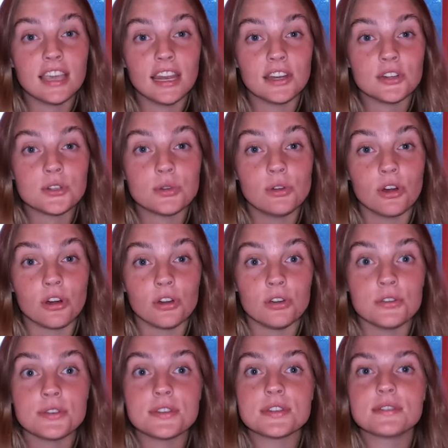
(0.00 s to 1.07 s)
getting two
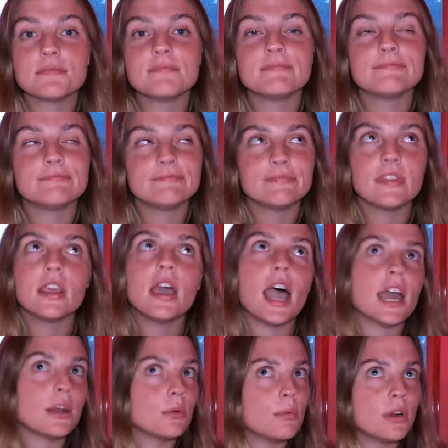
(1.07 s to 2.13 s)
girls.
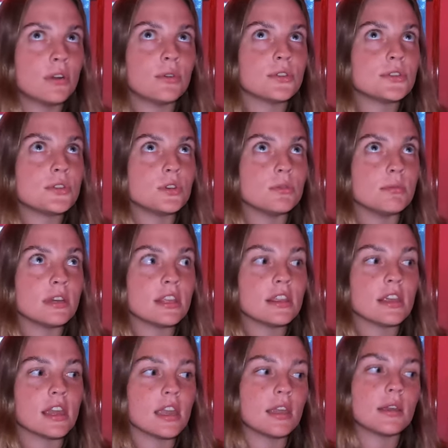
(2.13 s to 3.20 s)
I don't want to assume
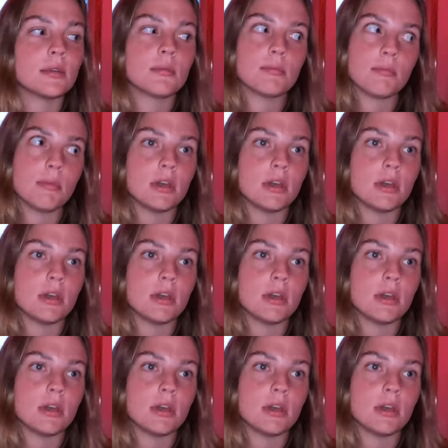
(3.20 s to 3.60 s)
anything,